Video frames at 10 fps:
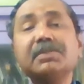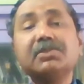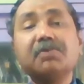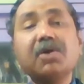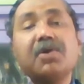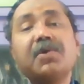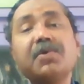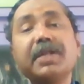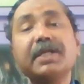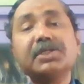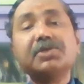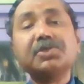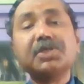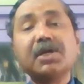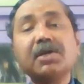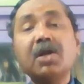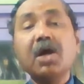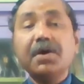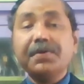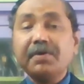means what do you do in execution?
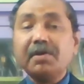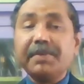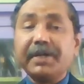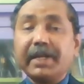You will be